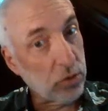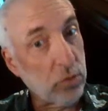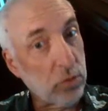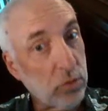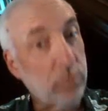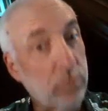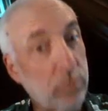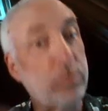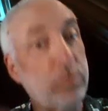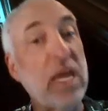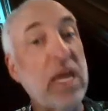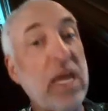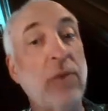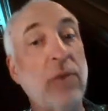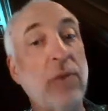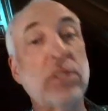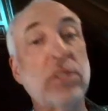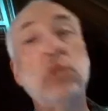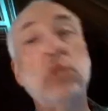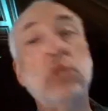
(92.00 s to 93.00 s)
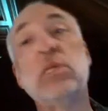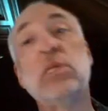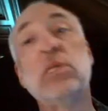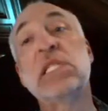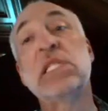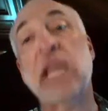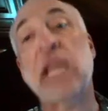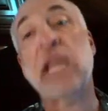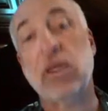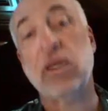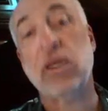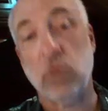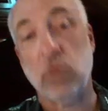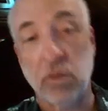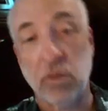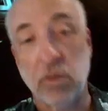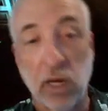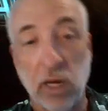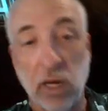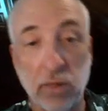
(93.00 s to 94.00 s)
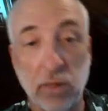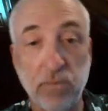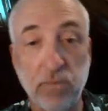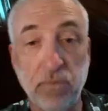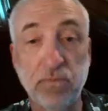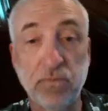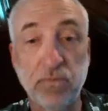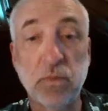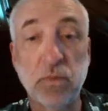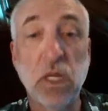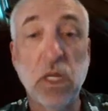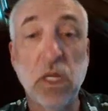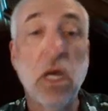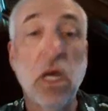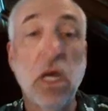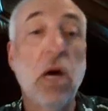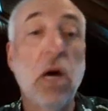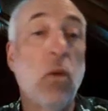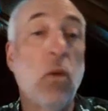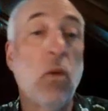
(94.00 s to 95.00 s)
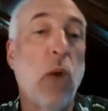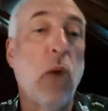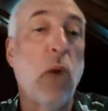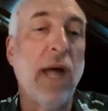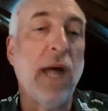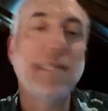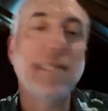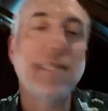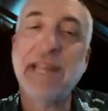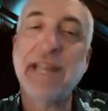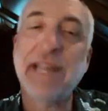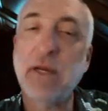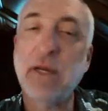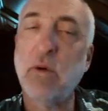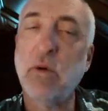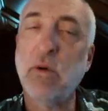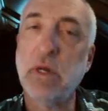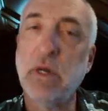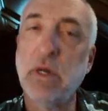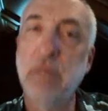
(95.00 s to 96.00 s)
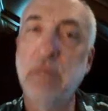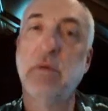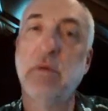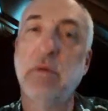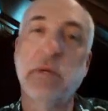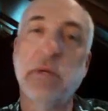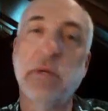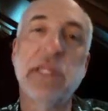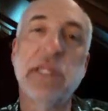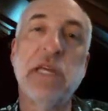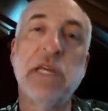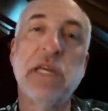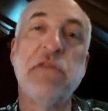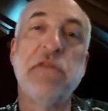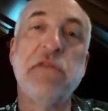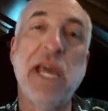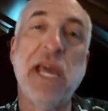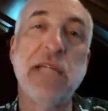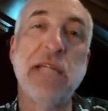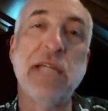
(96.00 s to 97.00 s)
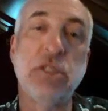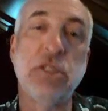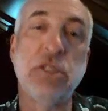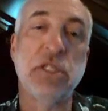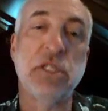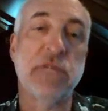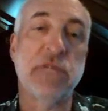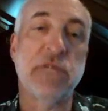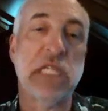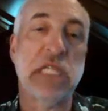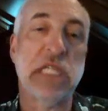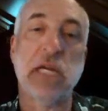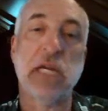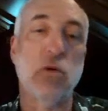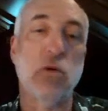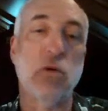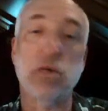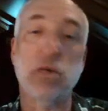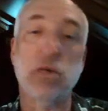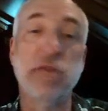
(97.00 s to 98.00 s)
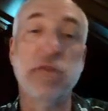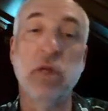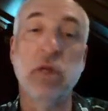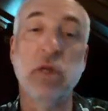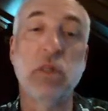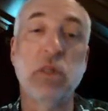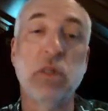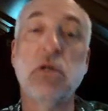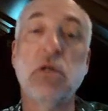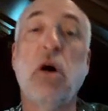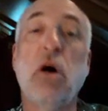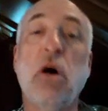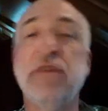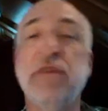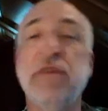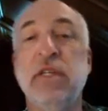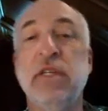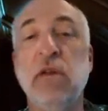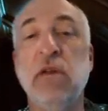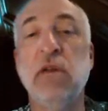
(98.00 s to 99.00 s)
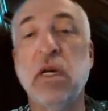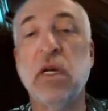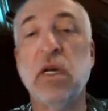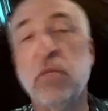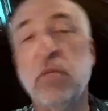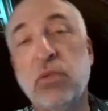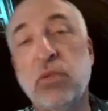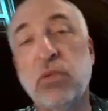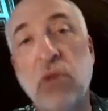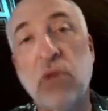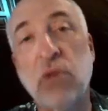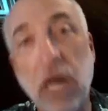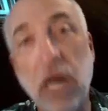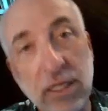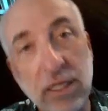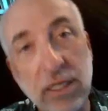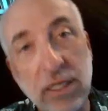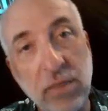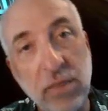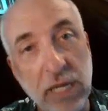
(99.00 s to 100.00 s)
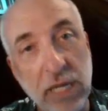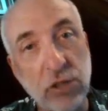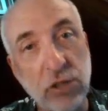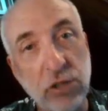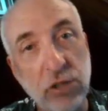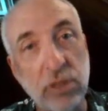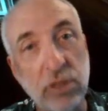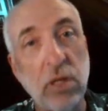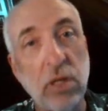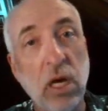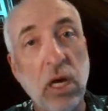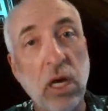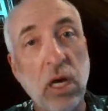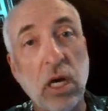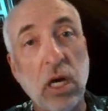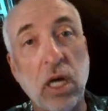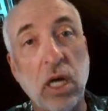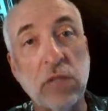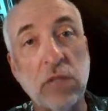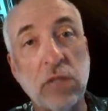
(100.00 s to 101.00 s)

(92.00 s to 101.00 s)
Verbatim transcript: to be able to do a second order model. Why second order? Well, one of the advantages of a second order, even though it's often an approximation